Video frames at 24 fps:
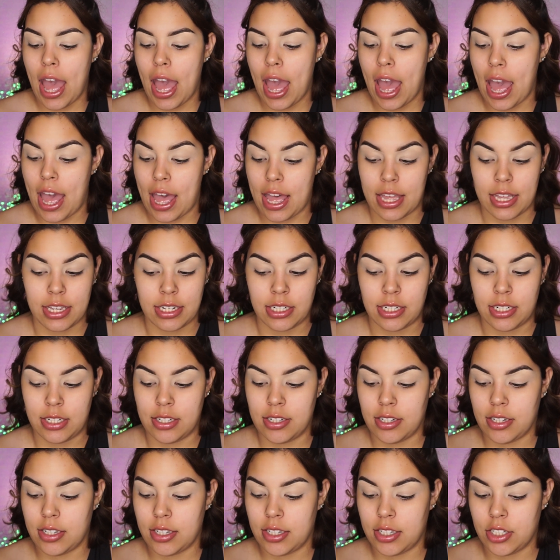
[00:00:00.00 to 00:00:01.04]
and
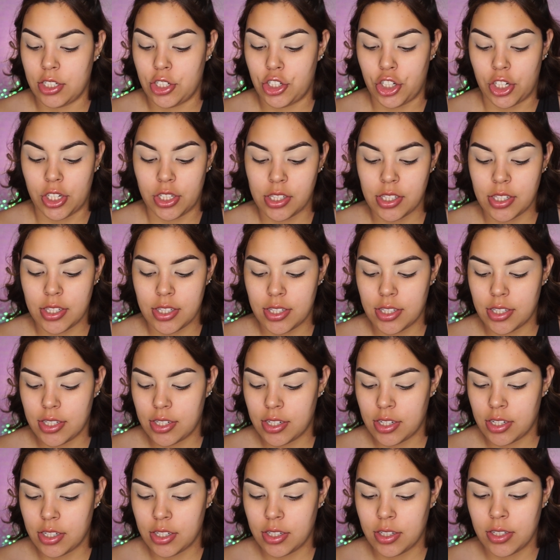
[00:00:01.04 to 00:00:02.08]

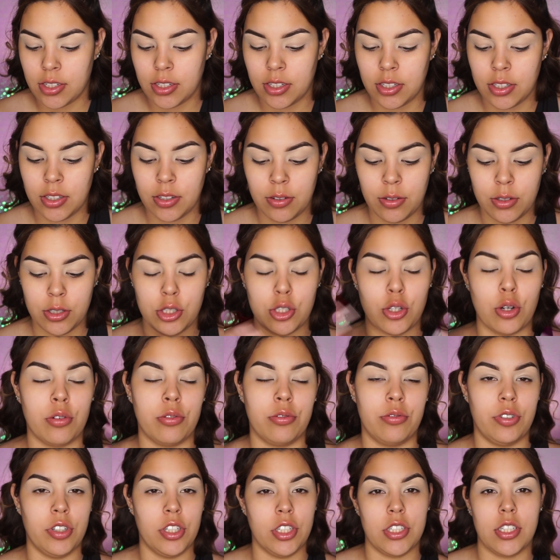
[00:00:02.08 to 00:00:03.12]
just so
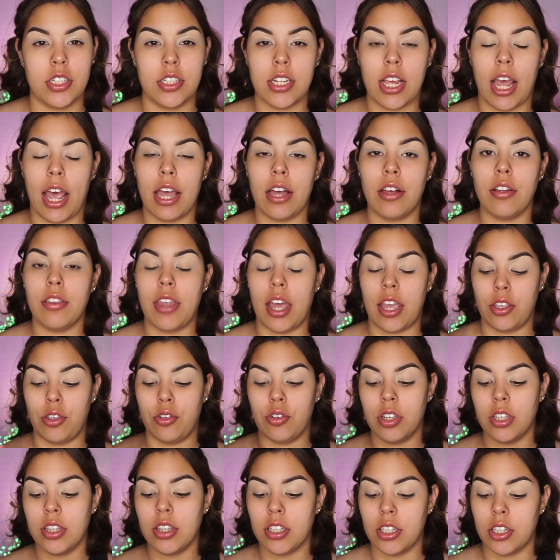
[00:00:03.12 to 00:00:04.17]
versatile that you
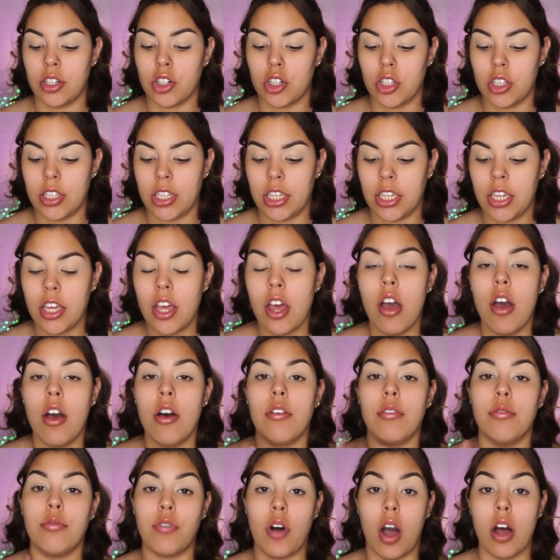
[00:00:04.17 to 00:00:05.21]
can literally
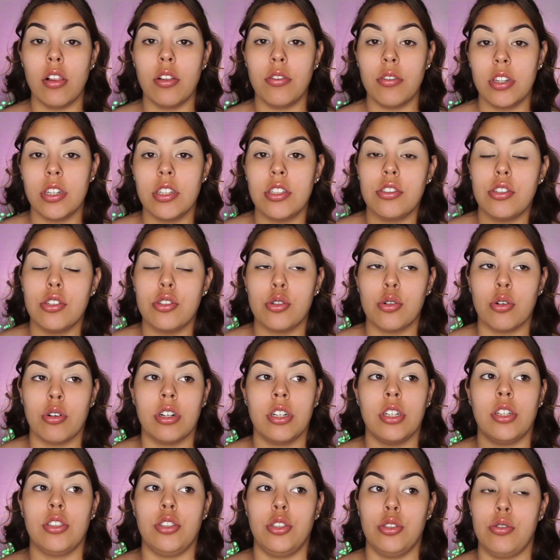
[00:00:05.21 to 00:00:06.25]
follow this
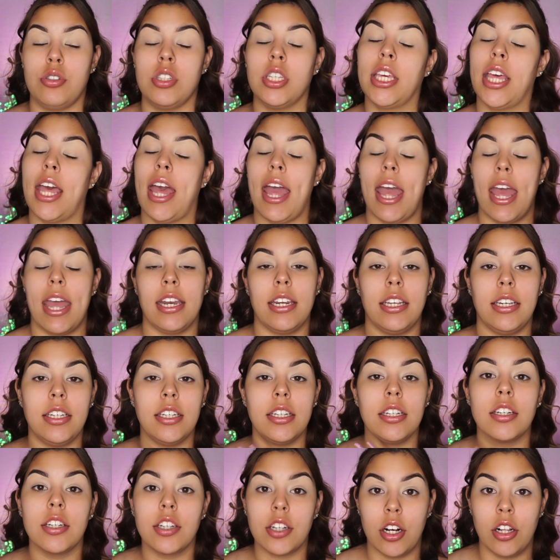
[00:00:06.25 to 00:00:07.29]
tutorial using
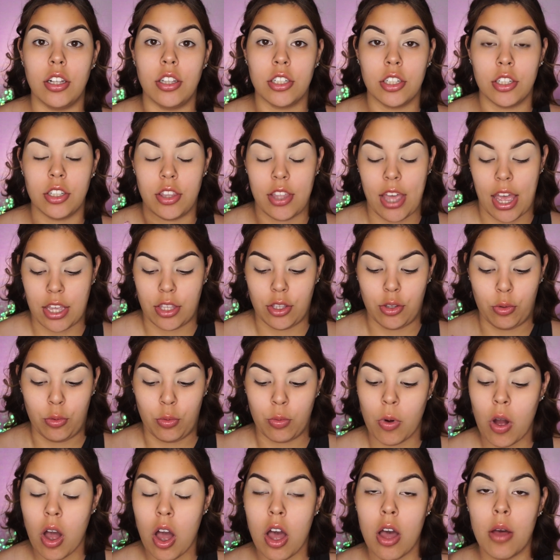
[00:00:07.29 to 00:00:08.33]
any color that you
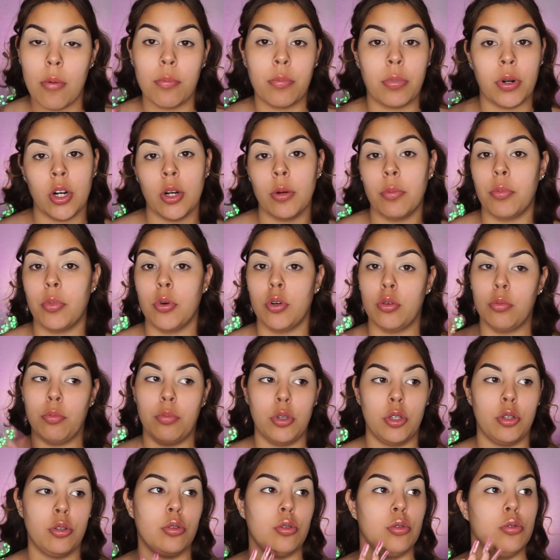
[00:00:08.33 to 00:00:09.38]
want. Purple,
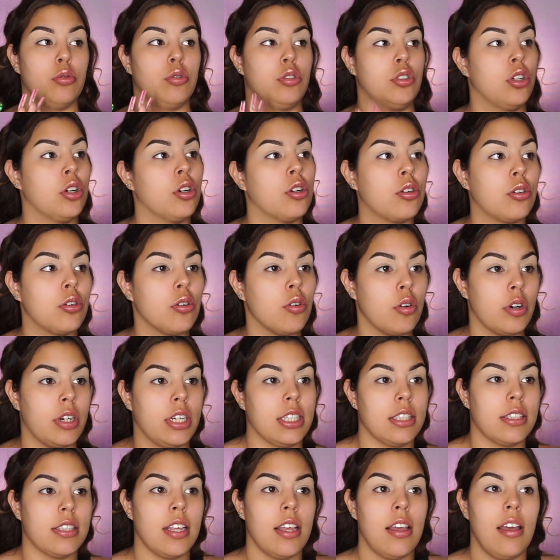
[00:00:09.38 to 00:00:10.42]
blue,
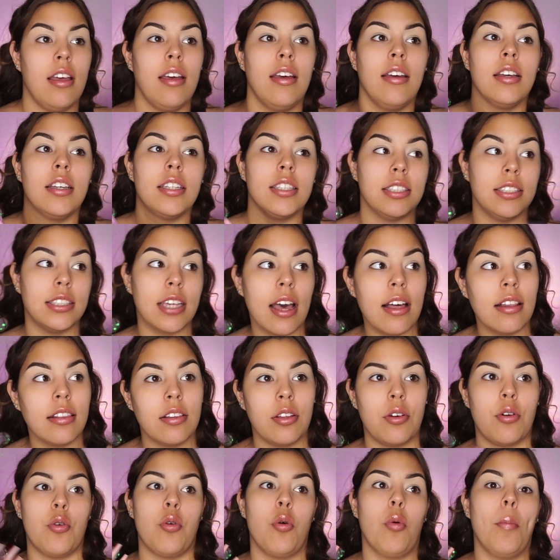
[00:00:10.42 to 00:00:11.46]
turquoise,
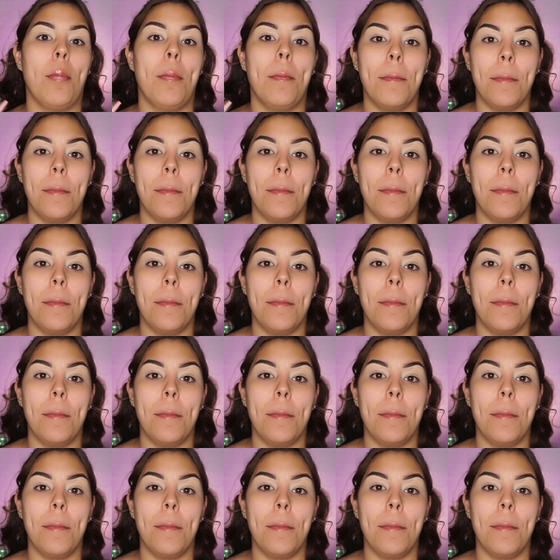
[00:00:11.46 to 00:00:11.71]
yellow,